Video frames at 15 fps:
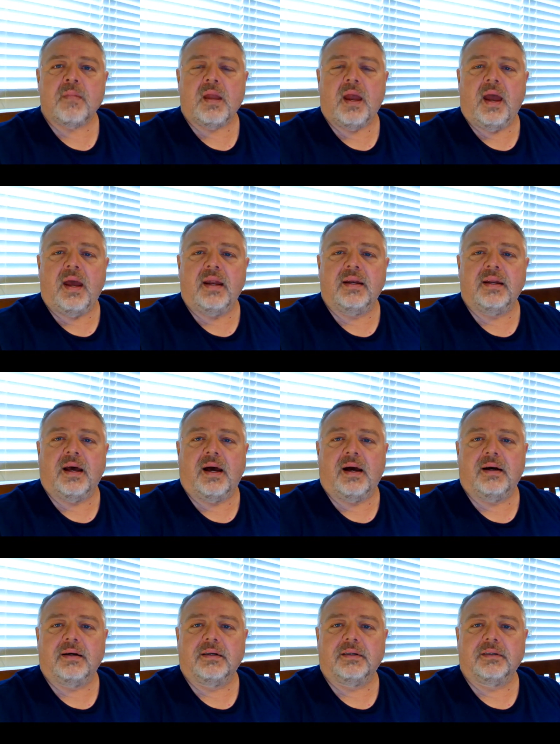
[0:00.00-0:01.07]
And
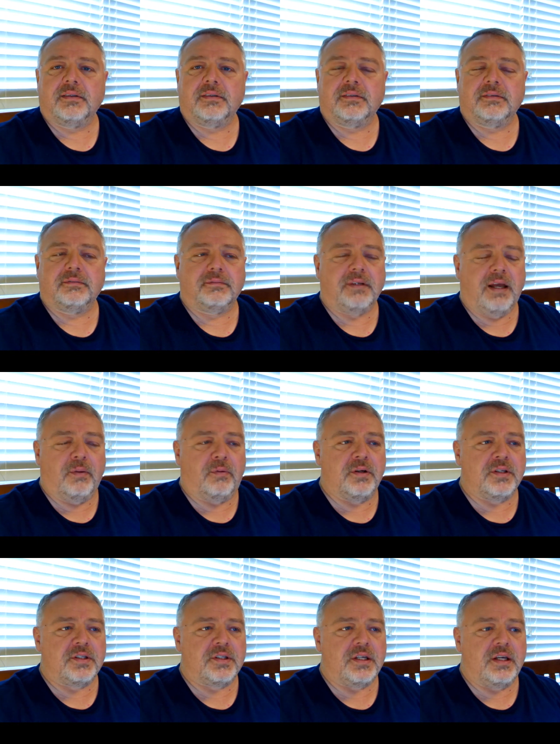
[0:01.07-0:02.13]
it
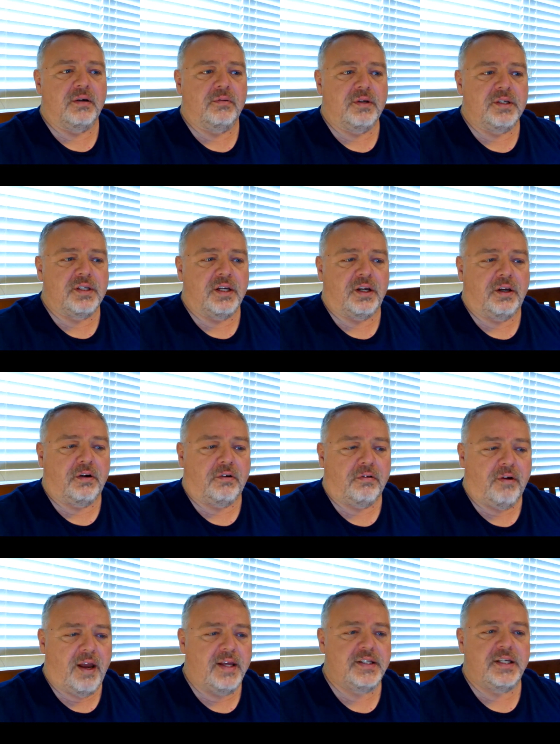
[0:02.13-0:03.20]
was a
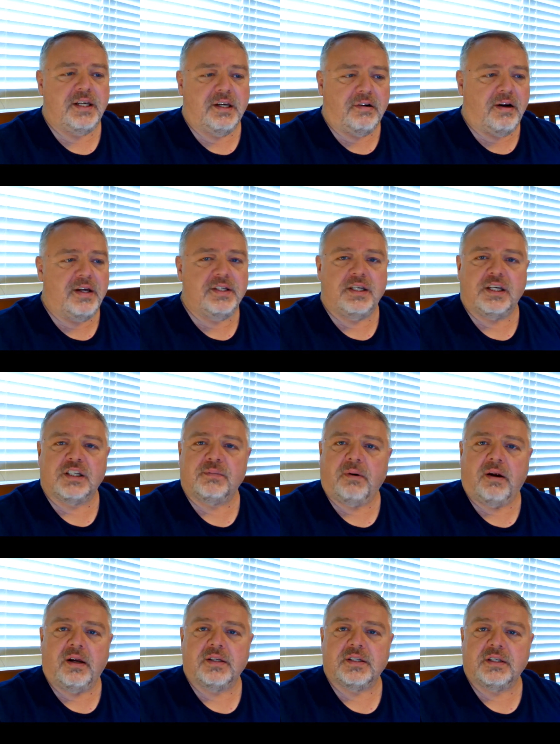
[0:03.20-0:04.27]
crazy
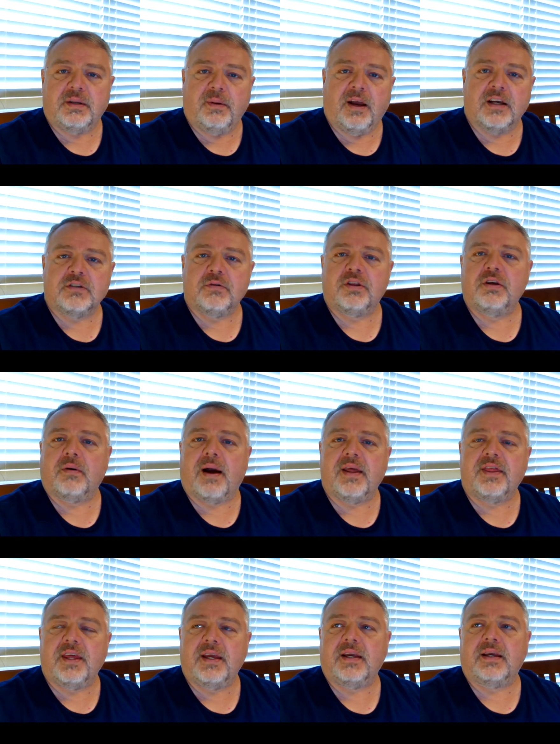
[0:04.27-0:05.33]
experience. And to be honest with you, I
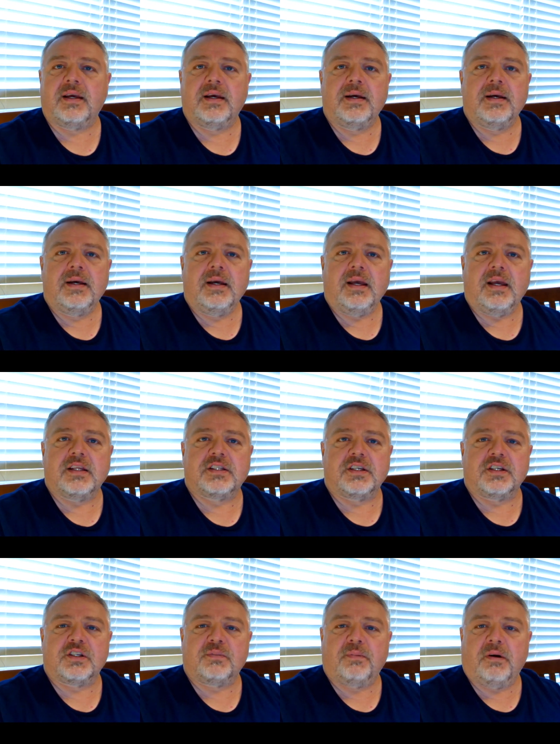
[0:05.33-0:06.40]
think it's an
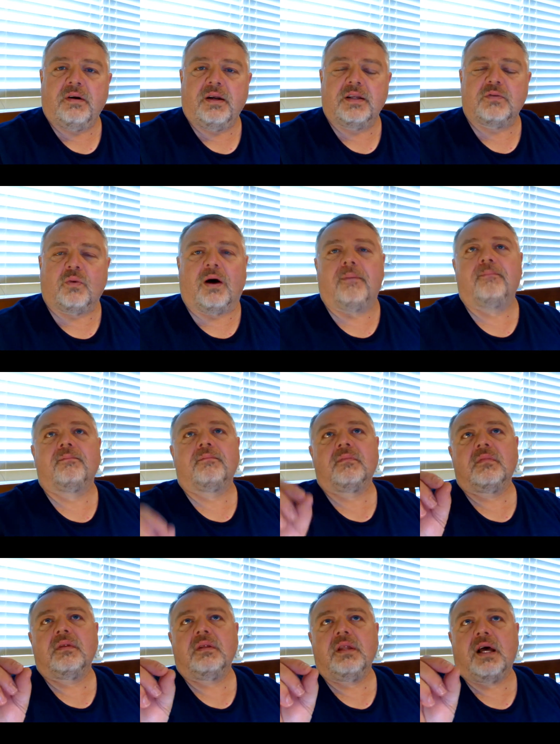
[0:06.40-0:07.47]
experience, well,
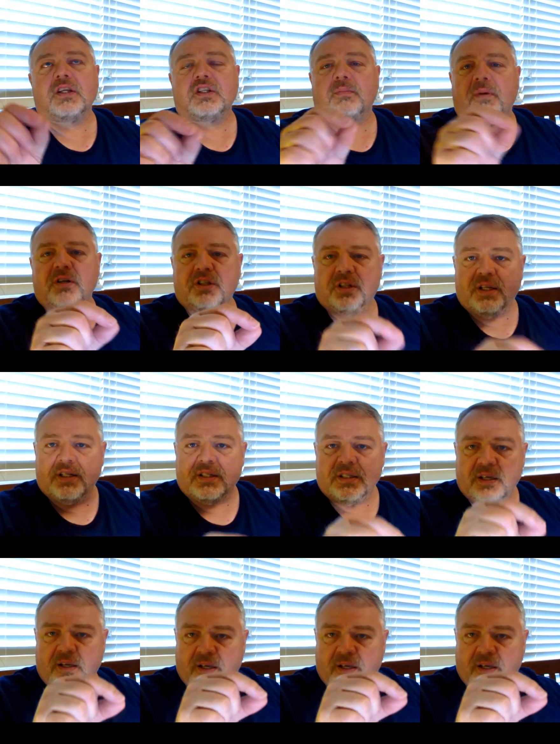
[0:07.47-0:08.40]
not so much this